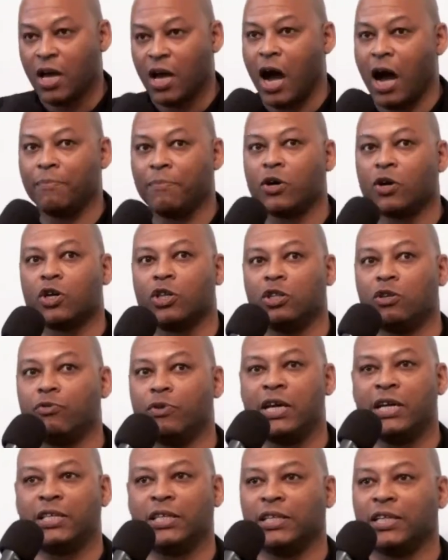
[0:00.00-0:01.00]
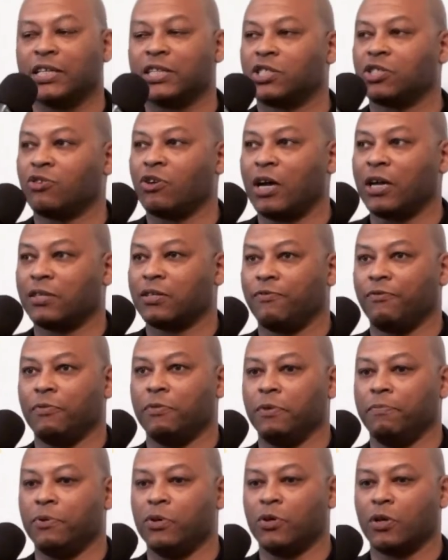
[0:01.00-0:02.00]
I'm not going to read an extract from
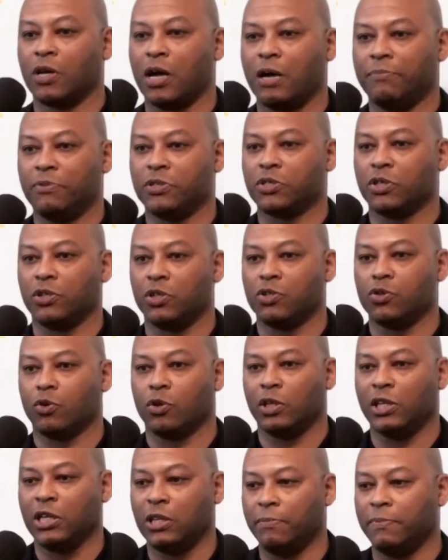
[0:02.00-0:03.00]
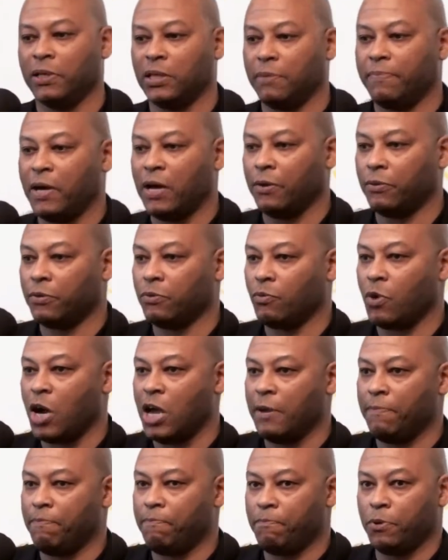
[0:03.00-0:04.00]
the book. I'm just going to talk a little bit about
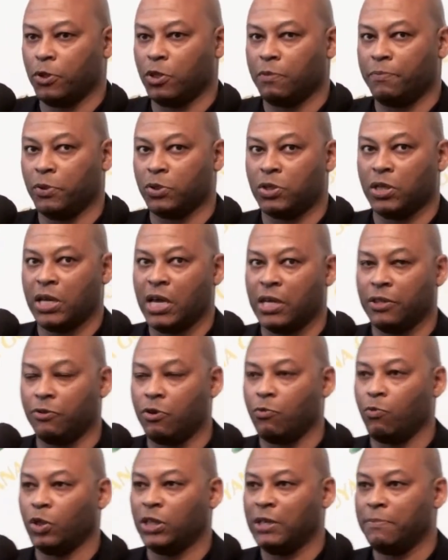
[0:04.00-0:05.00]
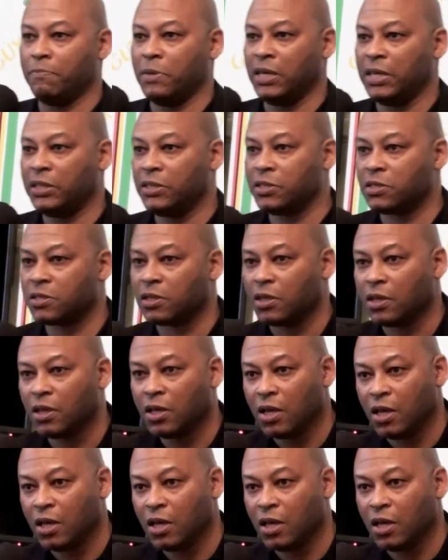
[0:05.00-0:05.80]
why I put the book together and what it means.